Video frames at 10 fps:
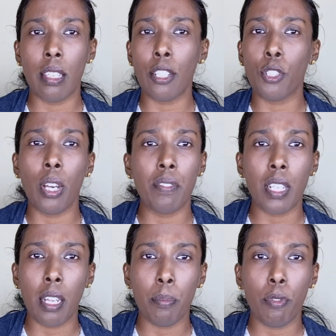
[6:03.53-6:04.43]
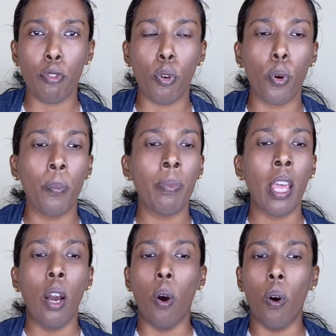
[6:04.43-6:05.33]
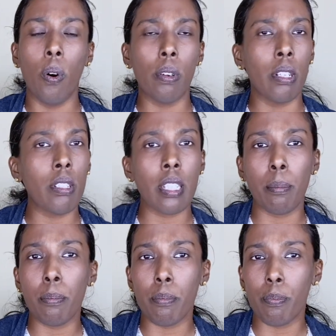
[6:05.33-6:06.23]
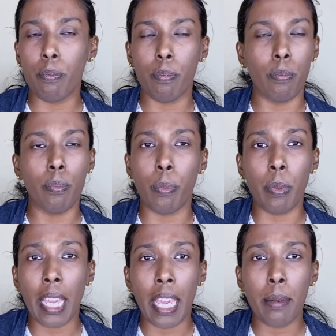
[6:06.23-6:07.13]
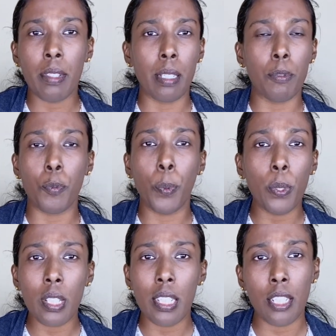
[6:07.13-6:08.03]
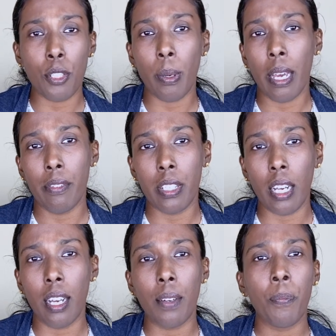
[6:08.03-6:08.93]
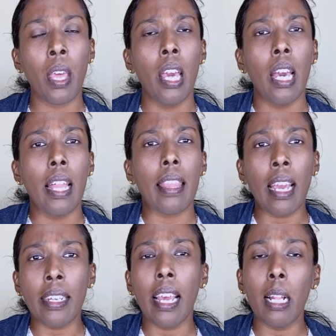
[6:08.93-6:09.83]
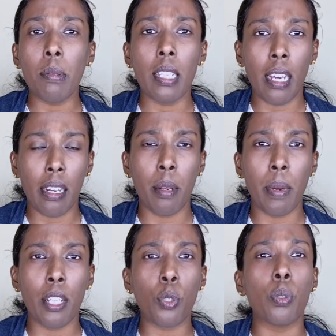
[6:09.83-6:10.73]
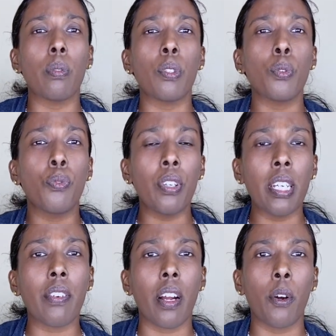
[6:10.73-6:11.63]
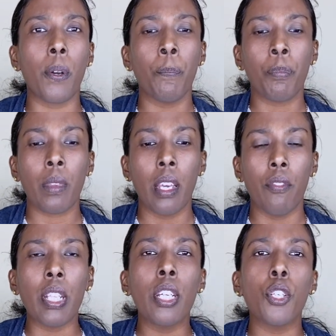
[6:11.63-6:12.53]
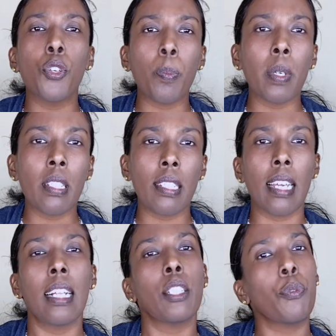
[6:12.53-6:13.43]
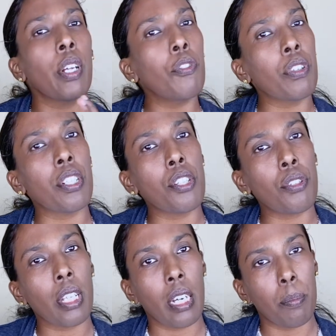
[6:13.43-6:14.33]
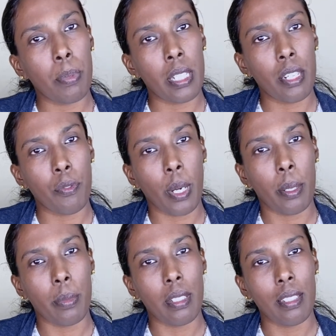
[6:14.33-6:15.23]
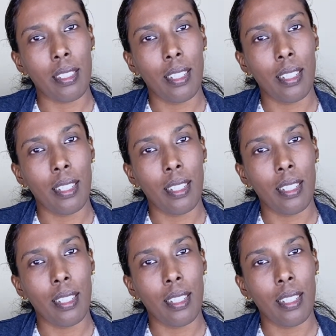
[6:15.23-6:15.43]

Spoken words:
that you have done before, or some games, some sports that you have done. That helps the hiring manager to figure out whether your personality will fit into the company environment,